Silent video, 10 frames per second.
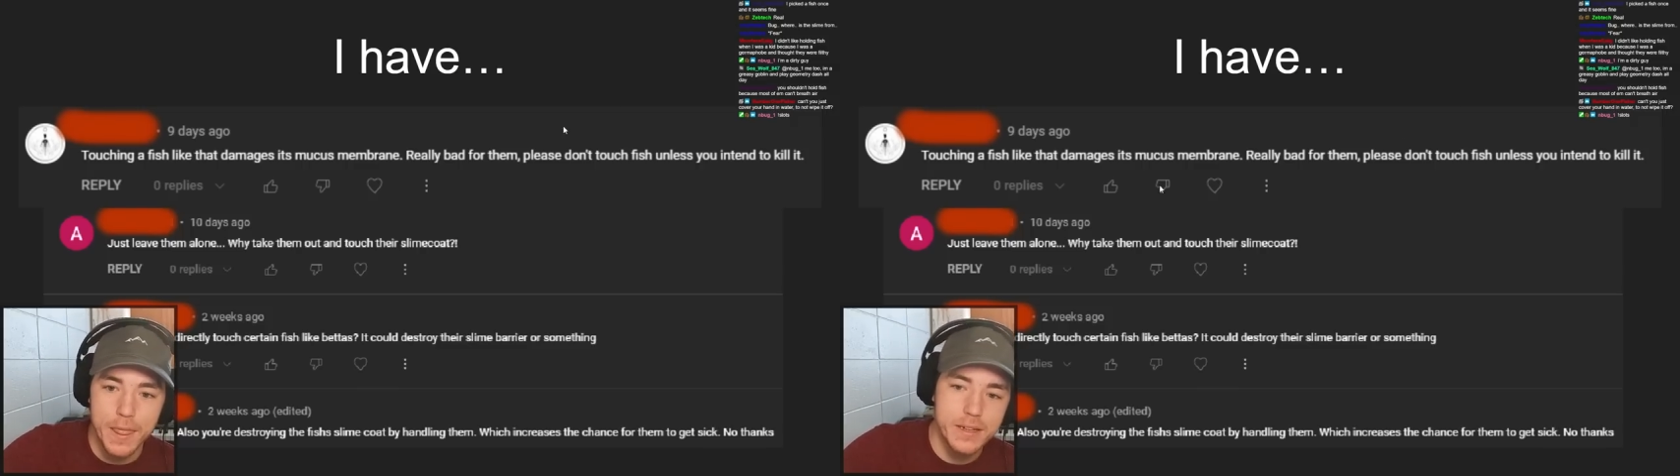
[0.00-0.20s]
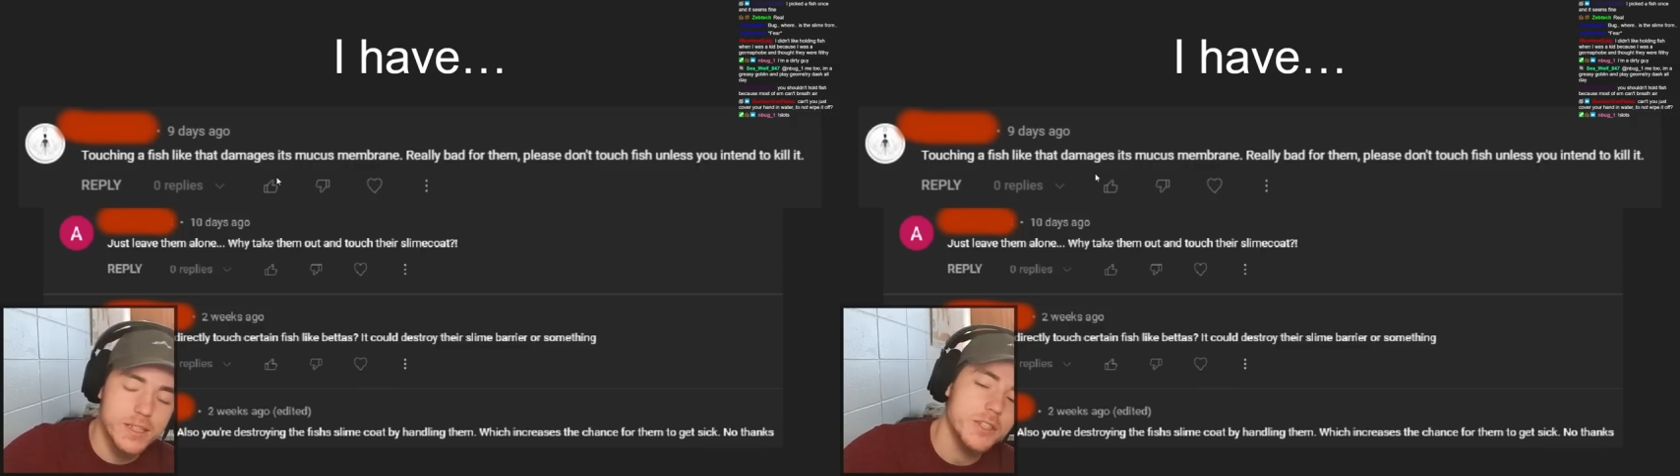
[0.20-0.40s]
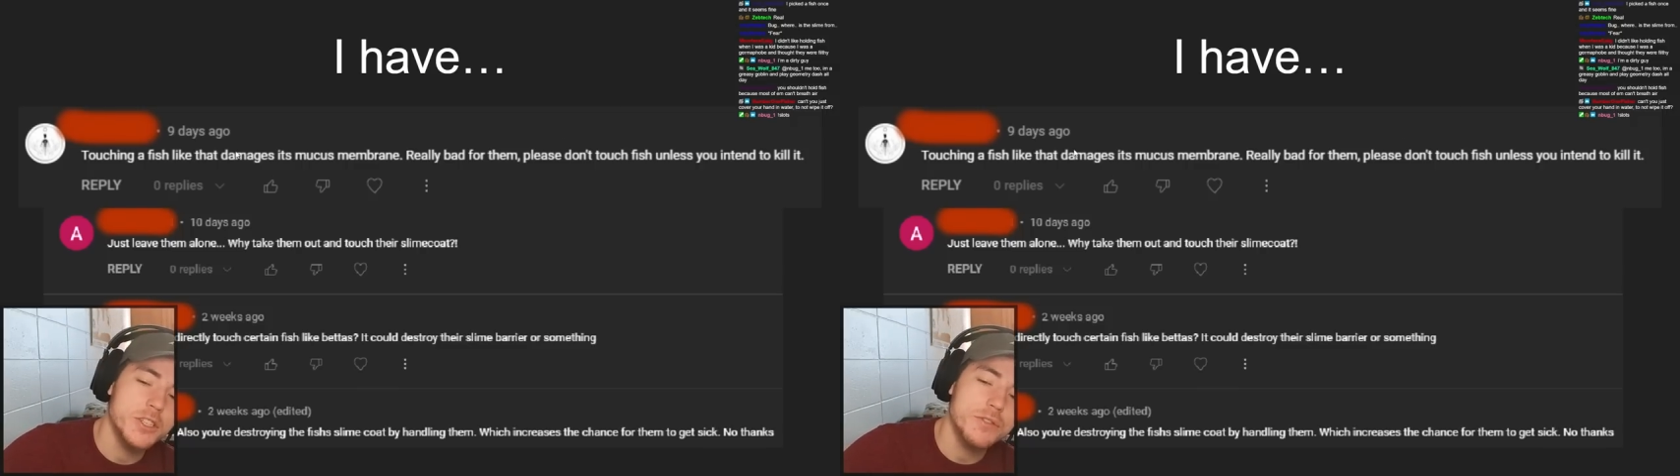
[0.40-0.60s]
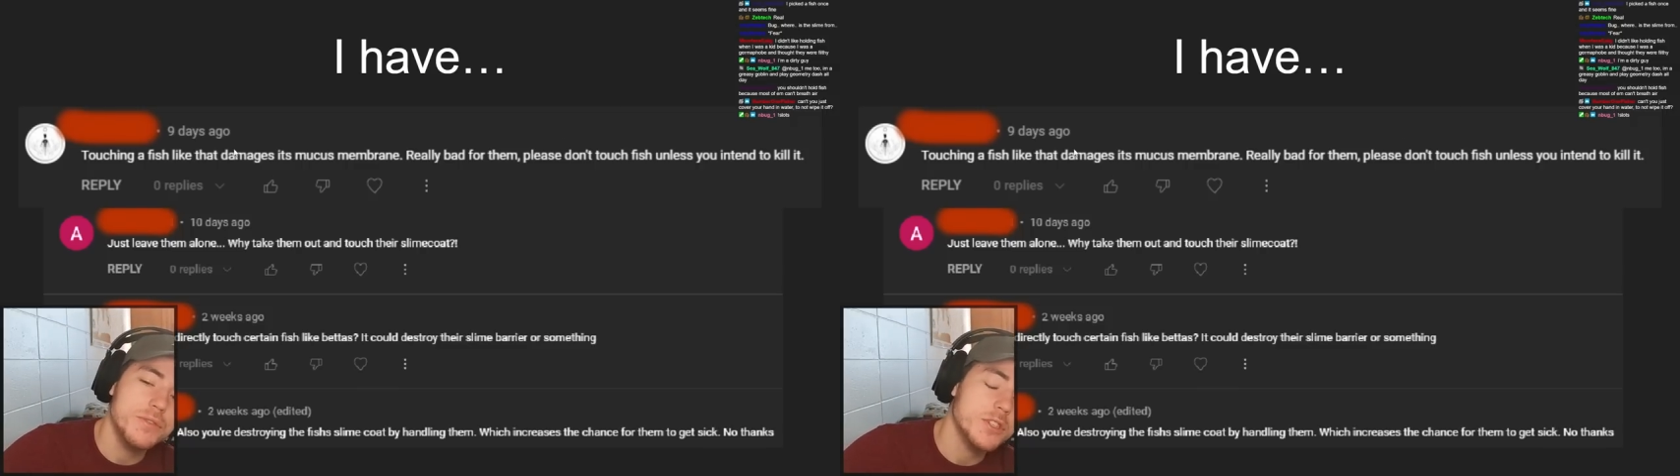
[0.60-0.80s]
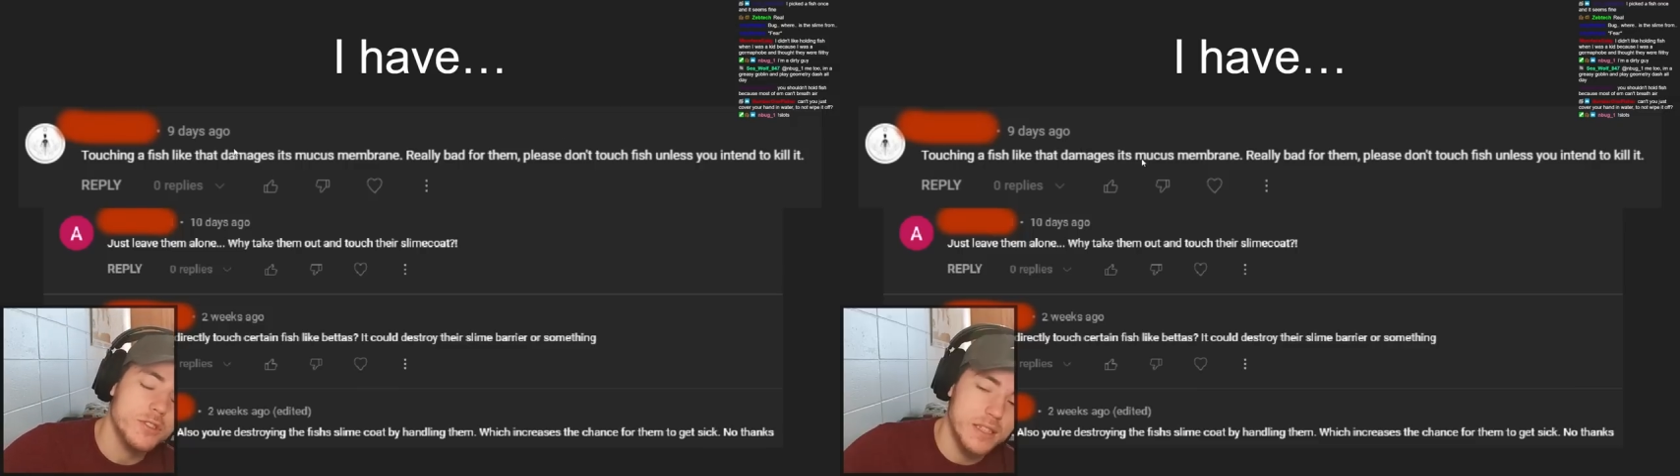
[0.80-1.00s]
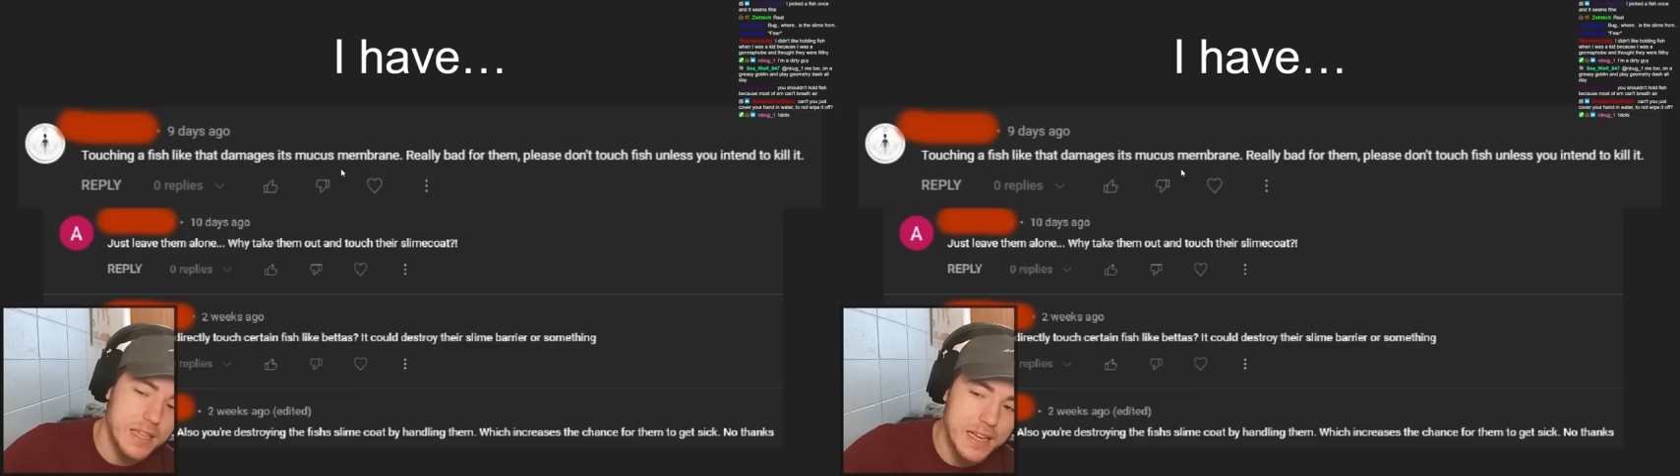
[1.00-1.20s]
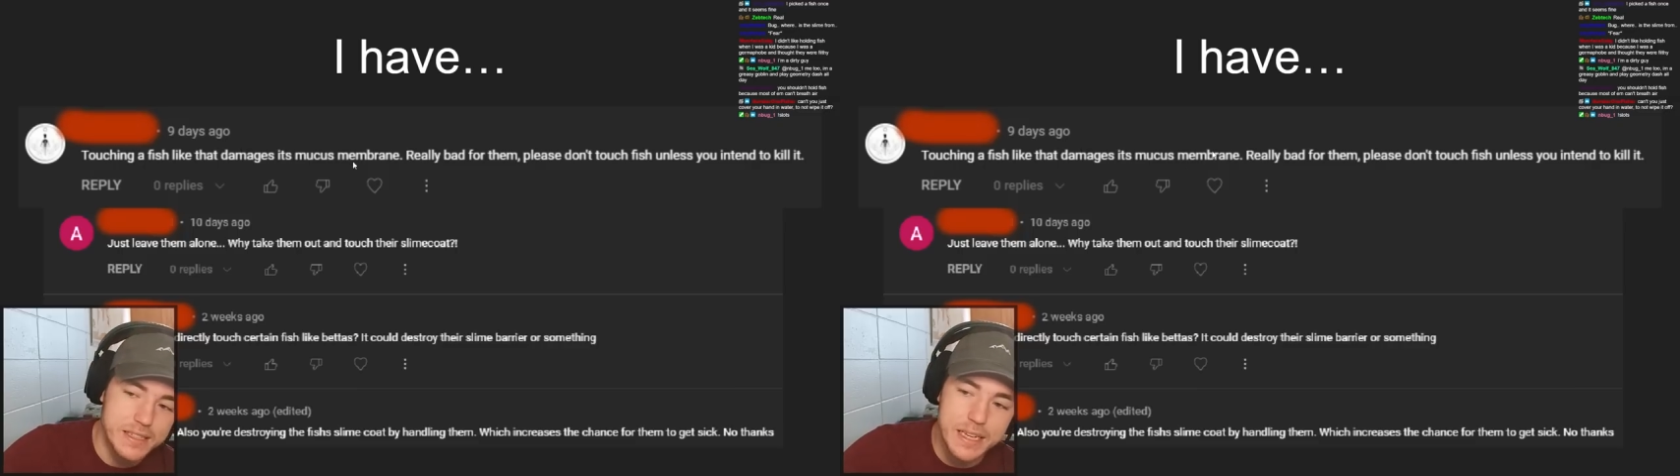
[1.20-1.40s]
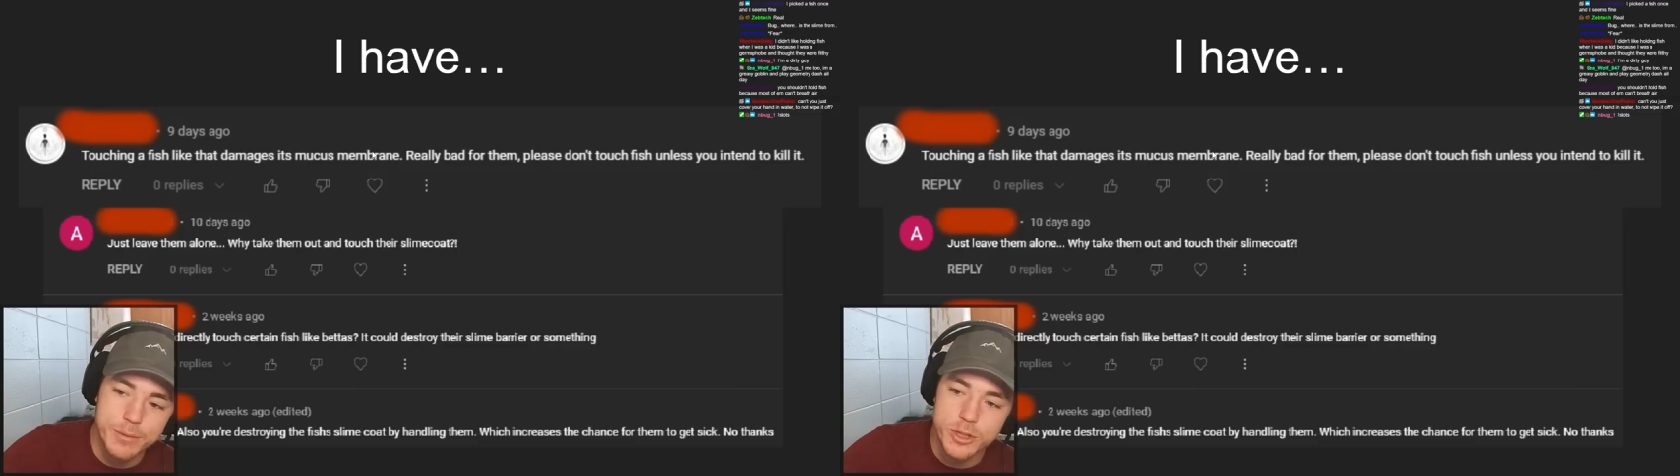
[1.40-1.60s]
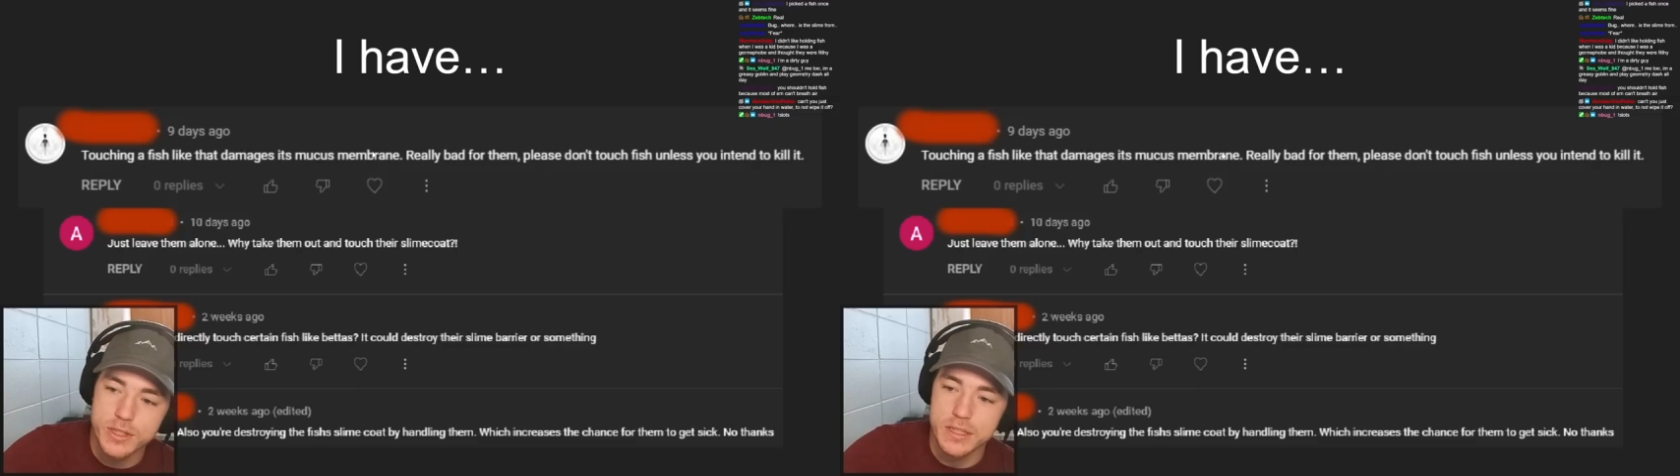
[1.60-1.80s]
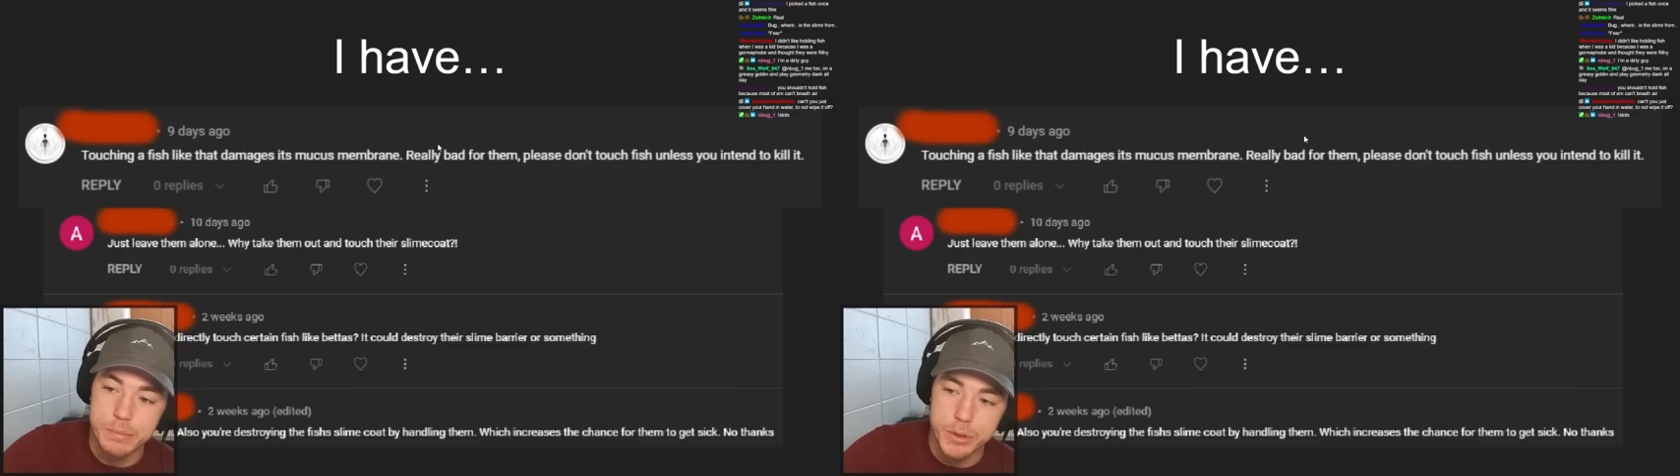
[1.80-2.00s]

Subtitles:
Touching a fish like that damages its